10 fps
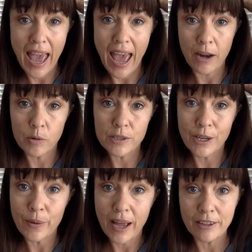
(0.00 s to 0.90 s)
and
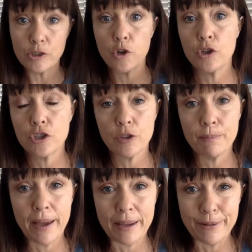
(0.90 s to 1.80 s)
also our Nurture
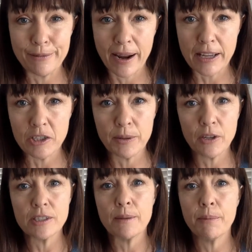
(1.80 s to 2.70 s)
Baby range,
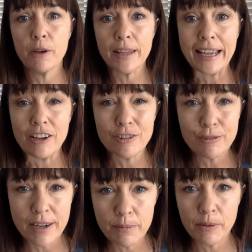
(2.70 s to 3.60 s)
because they're both
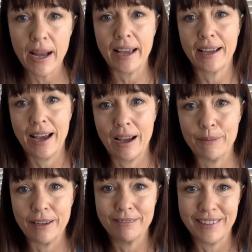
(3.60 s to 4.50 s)
incredible at
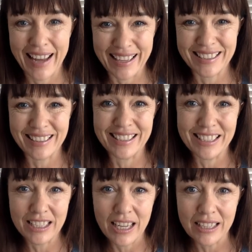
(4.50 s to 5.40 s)
calming and relaxing the
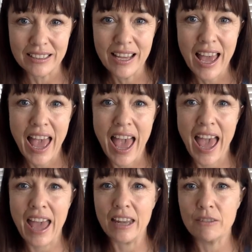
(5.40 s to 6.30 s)
skin
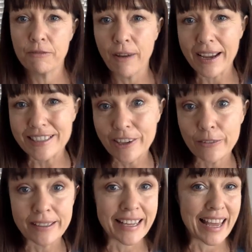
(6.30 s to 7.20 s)
and fighting
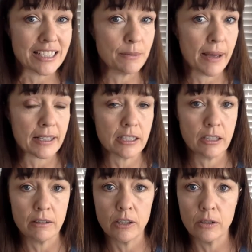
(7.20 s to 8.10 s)
off any
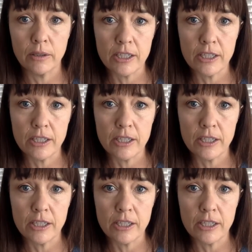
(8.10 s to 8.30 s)
antibacterial